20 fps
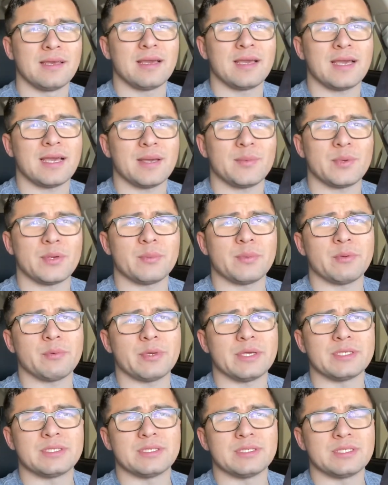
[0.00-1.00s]
I'm on my
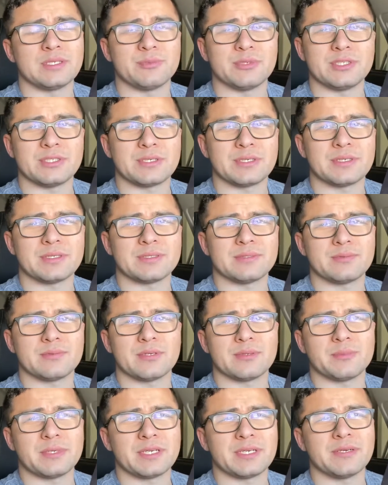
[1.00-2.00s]
way to Jimmy John's, one
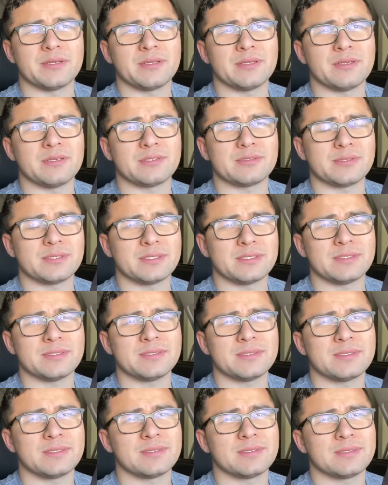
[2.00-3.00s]
of my healthier
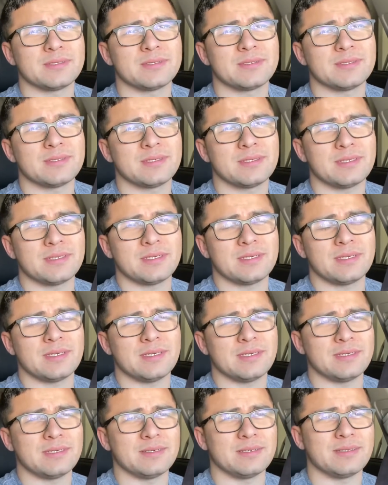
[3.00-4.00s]
choices.
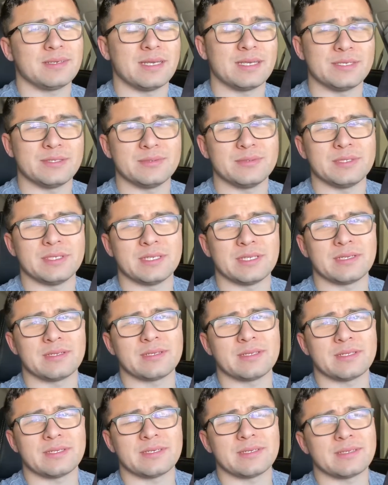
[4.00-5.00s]
I do eat out a
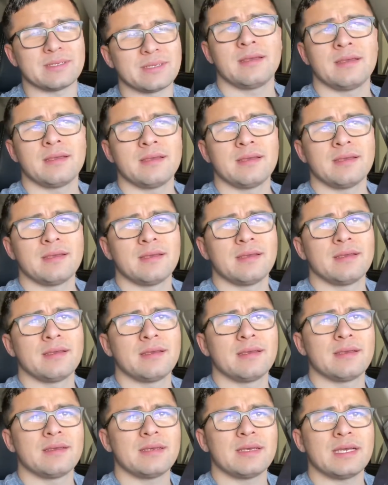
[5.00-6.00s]
lot.
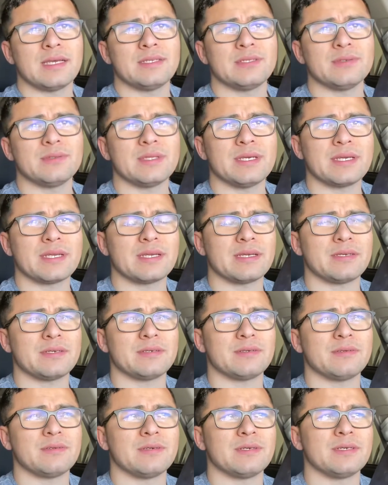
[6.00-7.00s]
I do like
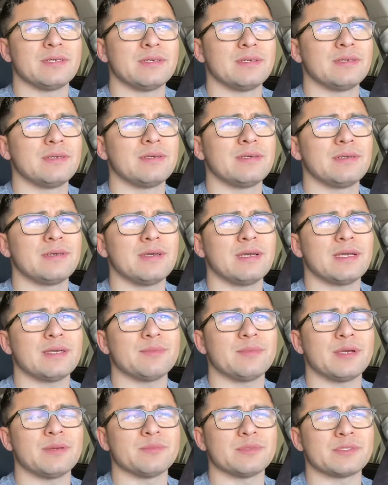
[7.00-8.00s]
how
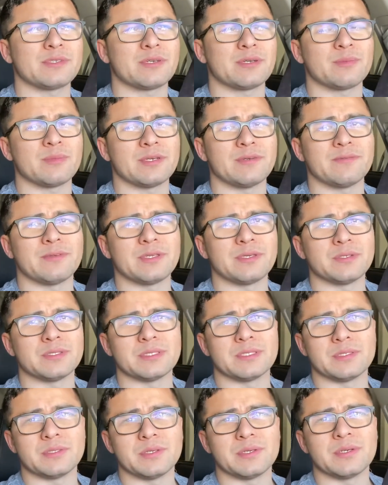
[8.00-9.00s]
I'm starting my videos a
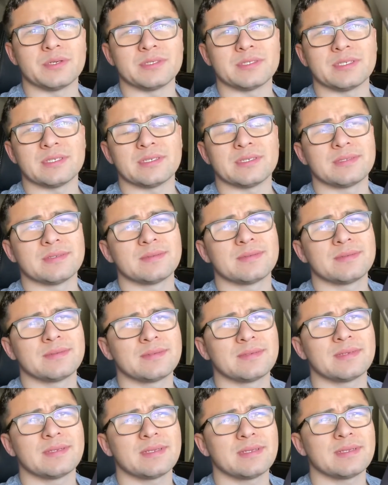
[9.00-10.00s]
little earlier.
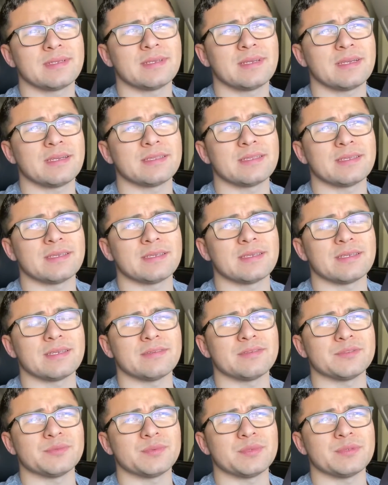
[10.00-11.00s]
I think it
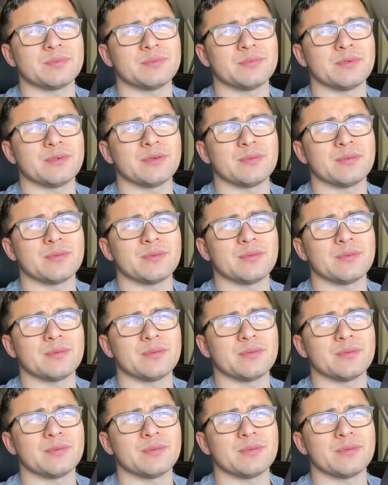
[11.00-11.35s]
gives a bit more